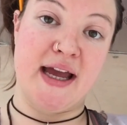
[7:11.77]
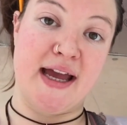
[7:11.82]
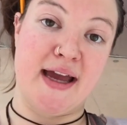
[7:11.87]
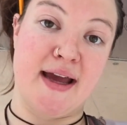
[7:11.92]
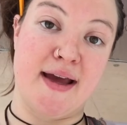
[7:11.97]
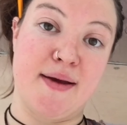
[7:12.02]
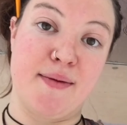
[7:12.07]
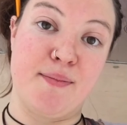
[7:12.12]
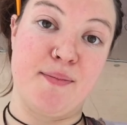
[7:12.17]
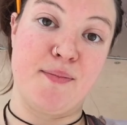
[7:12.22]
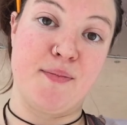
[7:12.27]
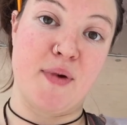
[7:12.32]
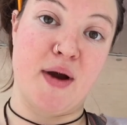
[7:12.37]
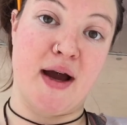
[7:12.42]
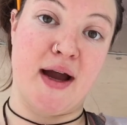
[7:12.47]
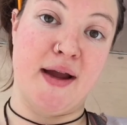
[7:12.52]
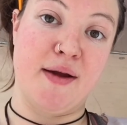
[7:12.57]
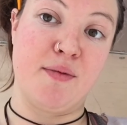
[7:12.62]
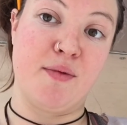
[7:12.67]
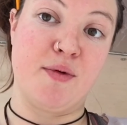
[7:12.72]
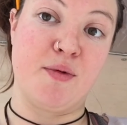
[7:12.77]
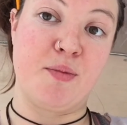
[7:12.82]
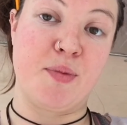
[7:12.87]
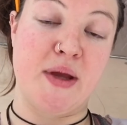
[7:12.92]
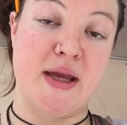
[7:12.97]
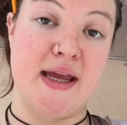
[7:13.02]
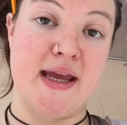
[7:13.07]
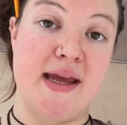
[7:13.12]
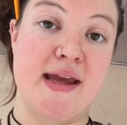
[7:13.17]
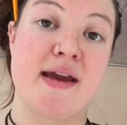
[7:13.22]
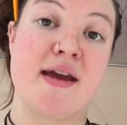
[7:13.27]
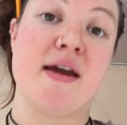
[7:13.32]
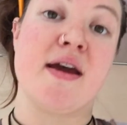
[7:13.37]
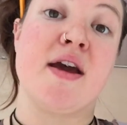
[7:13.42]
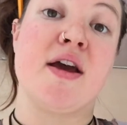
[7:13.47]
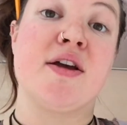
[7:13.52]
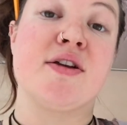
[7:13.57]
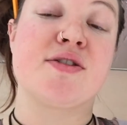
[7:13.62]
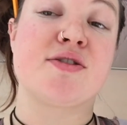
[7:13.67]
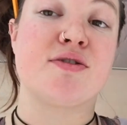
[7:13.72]
I will be
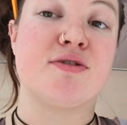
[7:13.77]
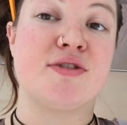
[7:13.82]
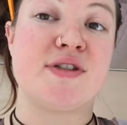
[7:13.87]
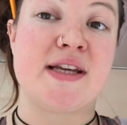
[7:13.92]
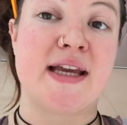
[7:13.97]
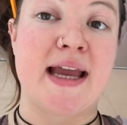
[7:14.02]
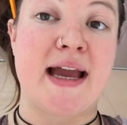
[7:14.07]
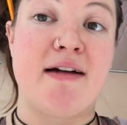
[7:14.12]
sorting